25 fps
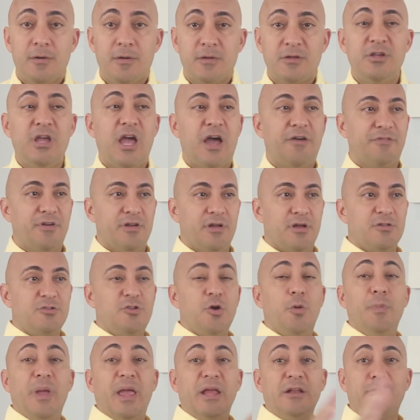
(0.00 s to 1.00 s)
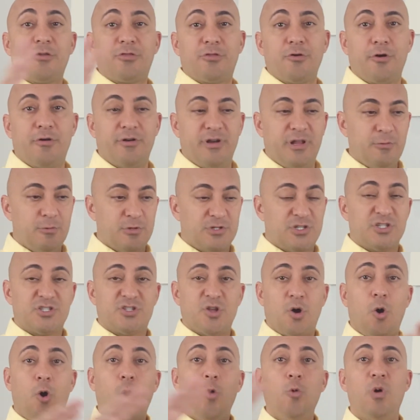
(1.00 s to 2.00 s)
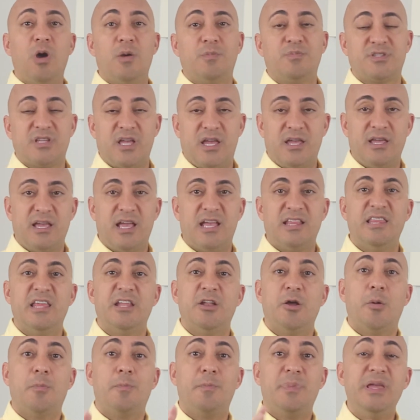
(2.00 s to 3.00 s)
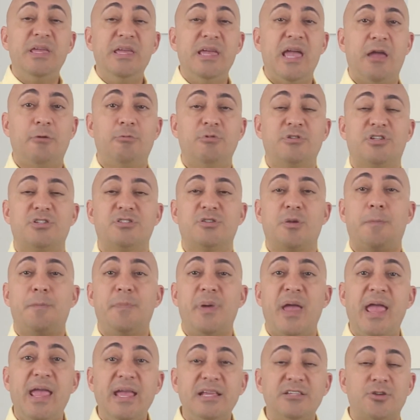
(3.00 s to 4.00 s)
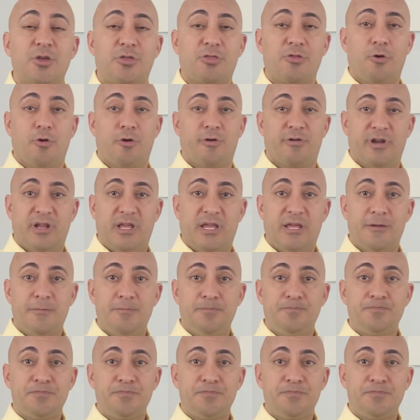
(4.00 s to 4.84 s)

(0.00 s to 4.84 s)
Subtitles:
You have a domain authority, which is the whole website, and then a PA, which is a page authority.